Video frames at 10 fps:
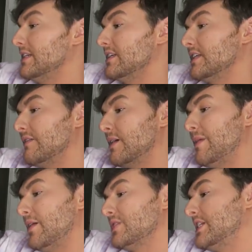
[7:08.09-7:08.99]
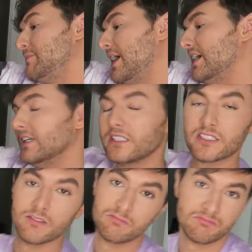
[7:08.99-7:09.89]
says something about
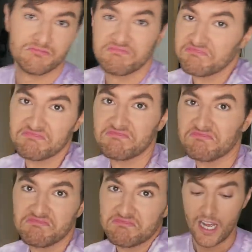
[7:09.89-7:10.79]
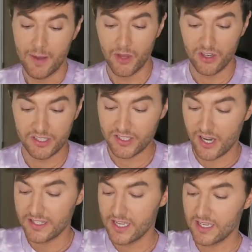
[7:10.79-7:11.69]
space. I'm not a
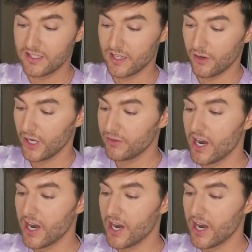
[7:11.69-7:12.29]
scientist, so who